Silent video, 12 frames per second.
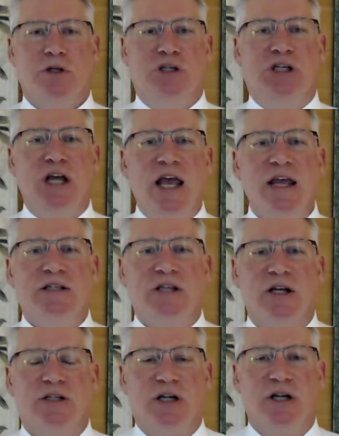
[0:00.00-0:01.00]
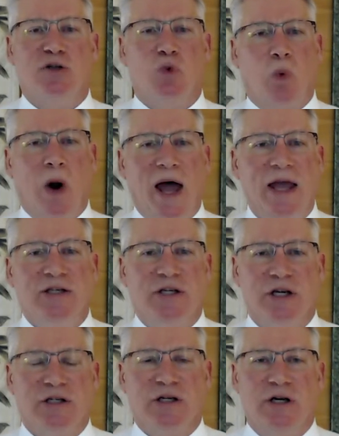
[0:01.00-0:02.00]
Jesus'
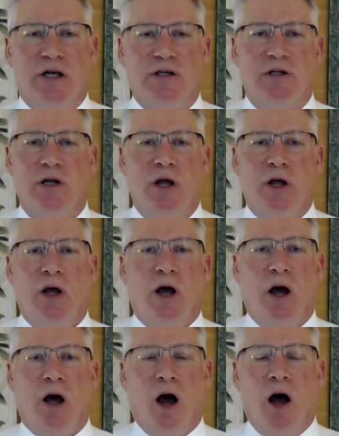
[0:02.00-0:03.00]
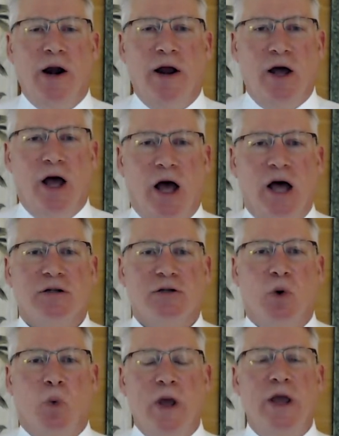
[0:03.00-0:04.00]
righteousness on us.
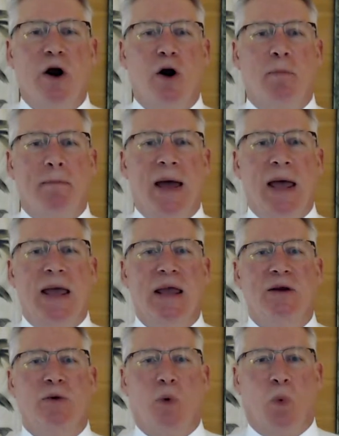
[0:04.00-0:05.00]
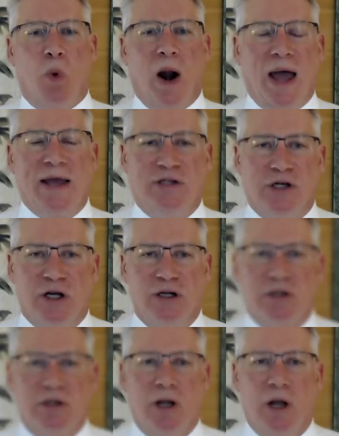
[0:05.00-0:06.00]
We are made
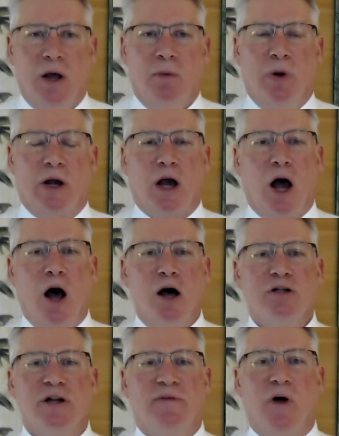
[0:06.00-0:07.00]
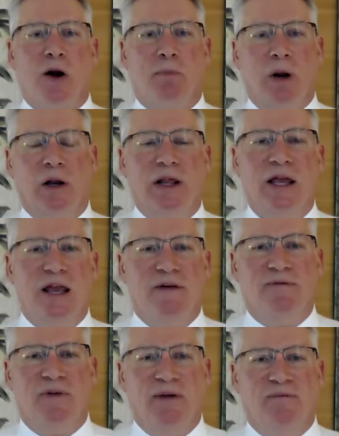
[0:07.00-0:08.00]
righteous because of our
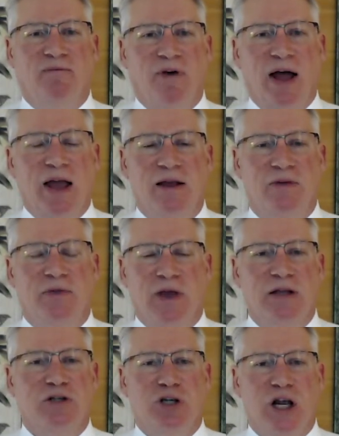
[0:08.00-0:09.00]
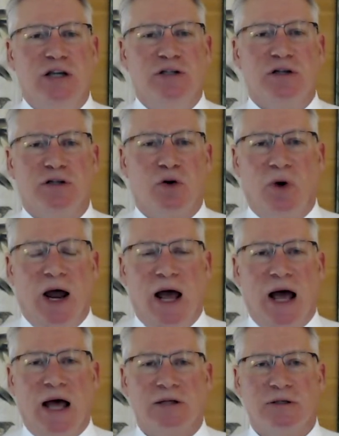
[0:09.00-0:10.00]
belief in faith in Jesus Christ.